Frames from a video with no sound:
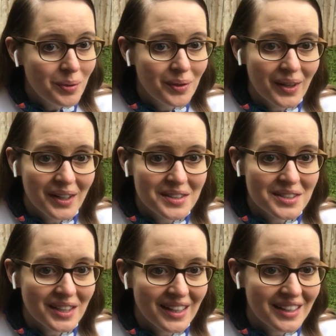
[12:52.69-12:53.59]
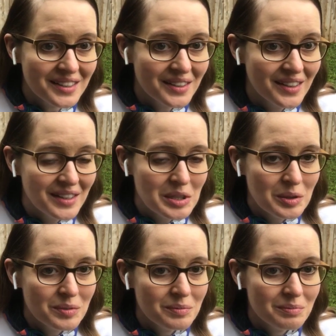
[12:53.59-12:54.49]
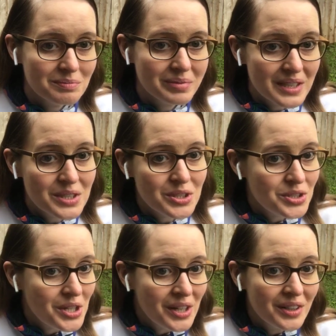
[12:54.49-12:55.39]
as a place to share.